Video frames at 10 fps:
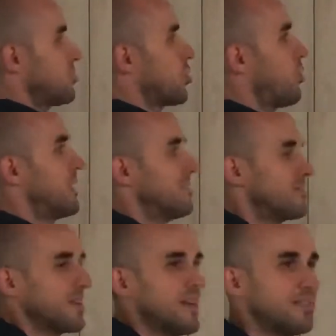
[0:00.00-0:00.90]

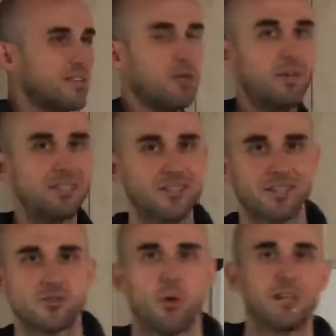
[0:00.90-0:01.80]
quiz, it's going to be 6
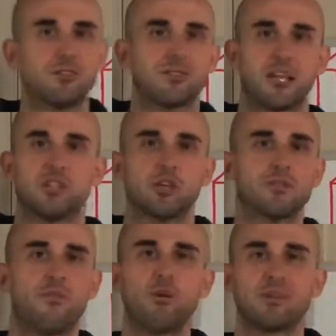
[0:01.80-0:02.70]
questions that just
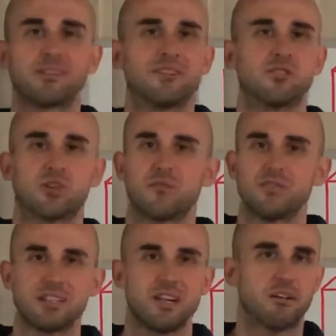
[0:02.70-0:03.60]
focus on
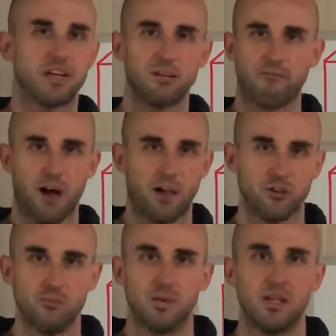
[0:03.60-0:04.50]
surface area and volume.
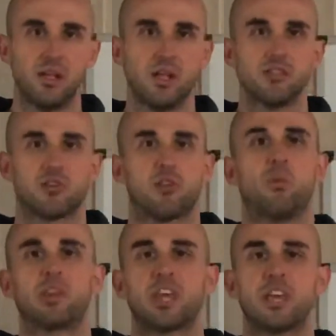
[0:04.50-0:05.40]
So the
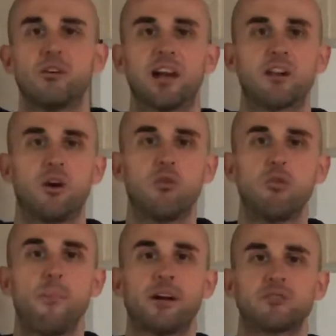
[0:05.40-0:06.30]
one thing you got to know
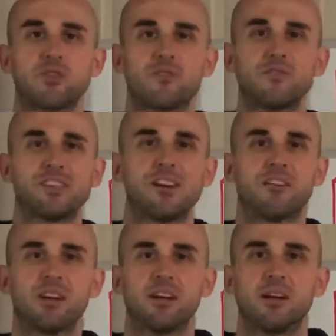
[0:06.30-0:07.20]
about surface
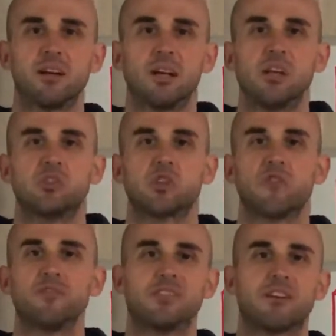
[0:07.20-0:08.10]
area
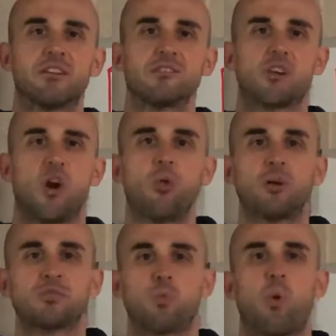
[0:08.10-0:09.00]
is
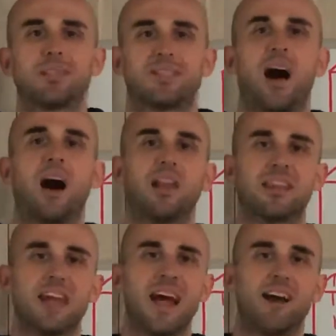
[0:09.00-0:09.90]
always what's on the
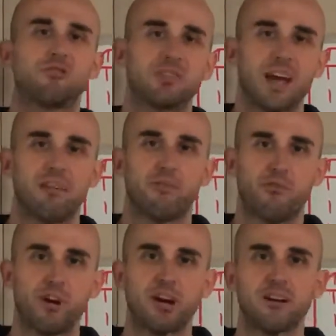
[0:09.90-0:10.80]
outside of a
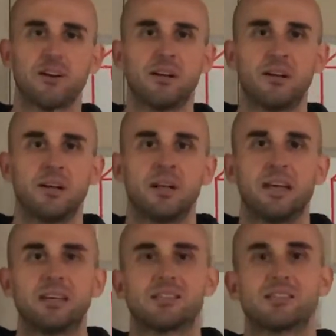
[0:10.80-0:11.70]
figure.
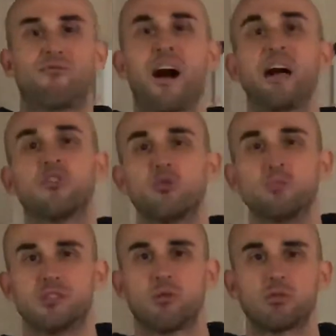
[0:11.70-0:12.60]
Volume
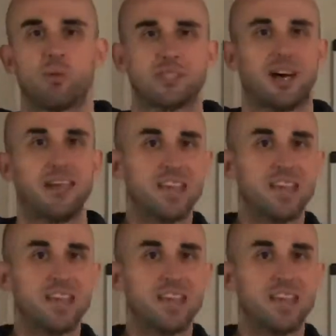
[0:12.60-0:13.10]
is always what's on the